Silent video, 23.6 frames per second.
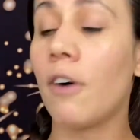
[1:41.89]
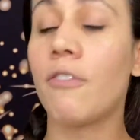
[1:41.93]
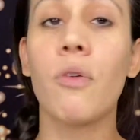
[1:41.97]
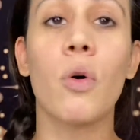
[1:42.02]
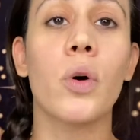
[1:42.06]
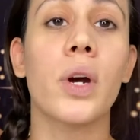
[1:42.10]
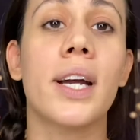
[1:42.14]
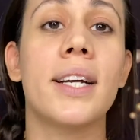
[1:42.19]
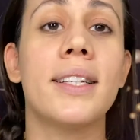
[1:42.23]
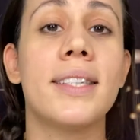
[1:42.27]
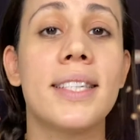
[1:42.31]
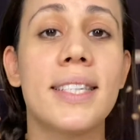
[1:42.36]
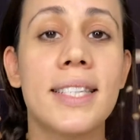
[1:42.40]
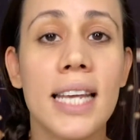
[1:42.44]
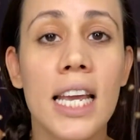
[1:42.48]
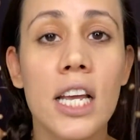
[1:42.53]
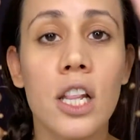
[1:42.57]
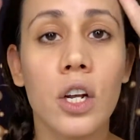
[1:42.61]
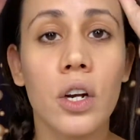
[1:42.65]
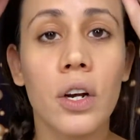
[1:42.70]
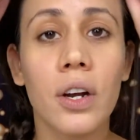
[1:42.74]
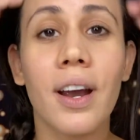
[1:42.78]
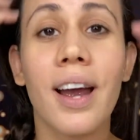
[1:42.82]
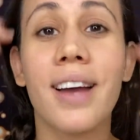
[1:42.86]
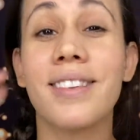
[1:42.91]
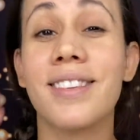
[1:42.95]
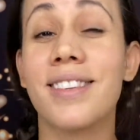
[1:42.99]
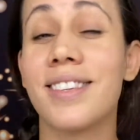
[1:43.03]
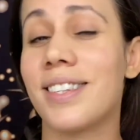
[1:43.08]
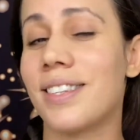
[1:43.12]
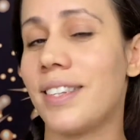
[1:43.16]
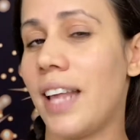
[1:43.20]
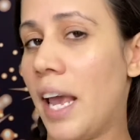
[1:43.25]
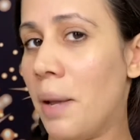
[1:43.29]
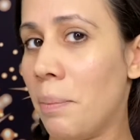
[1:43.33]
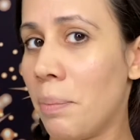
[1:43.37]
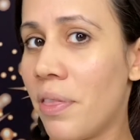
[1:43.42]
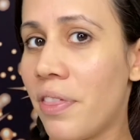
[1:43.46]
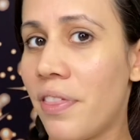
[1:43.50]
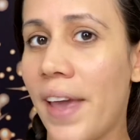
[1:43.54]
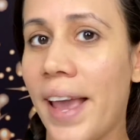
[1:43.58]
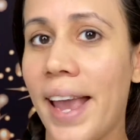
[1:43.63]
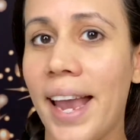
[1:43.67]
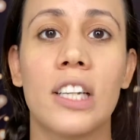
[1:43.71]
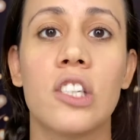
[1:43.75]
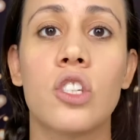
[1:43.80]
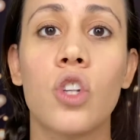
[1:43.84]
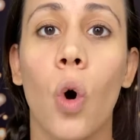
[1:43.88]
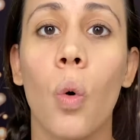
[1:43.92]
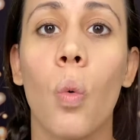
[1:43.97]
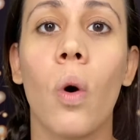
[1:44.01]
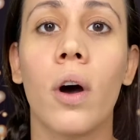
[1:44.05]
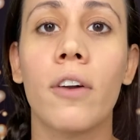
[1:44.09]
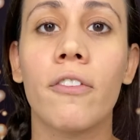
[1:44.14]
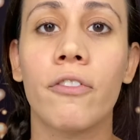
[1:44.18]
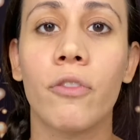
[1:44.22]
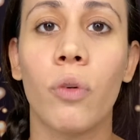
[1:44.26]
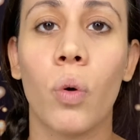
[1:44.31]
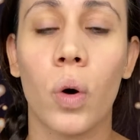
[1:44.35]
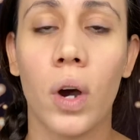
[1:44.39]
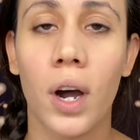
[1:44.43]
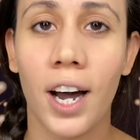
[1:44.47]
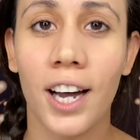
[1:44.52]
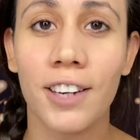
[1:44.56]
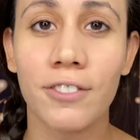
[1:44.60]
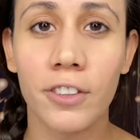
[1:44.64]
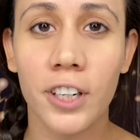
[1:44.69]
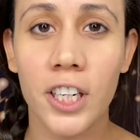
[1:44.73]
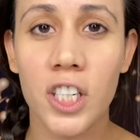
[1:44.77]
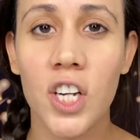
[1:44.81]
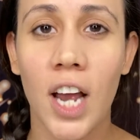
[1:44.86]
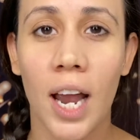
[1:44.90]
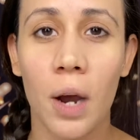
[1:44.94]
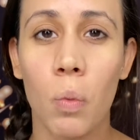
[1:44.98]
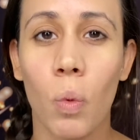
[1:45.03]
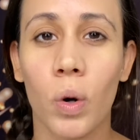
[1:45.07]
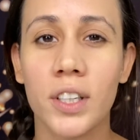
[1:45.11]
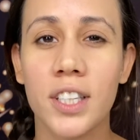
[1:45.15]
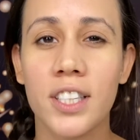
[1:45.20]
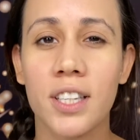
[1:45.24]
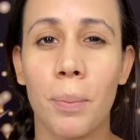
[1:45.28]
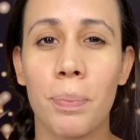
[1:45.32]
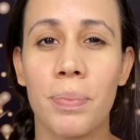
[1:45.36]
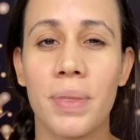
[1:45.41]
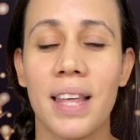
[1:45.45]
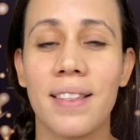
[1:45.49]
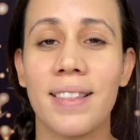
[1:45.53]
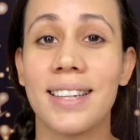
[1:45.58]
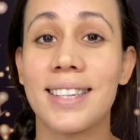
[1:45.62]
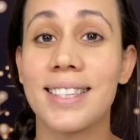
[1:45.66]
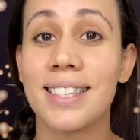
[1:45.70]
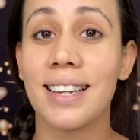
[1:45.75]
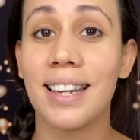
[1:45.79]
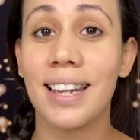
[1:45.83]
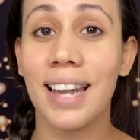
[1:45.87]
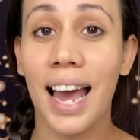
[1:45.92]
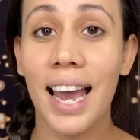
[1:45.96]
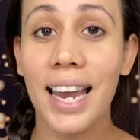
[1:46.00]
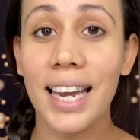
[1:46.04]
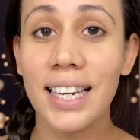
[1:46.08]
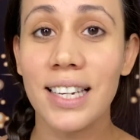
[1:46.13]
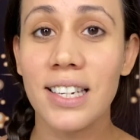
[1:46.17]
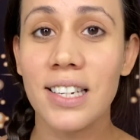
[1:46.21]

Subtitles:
For concealer, same thing. I don't want full coverage. I want something that's light.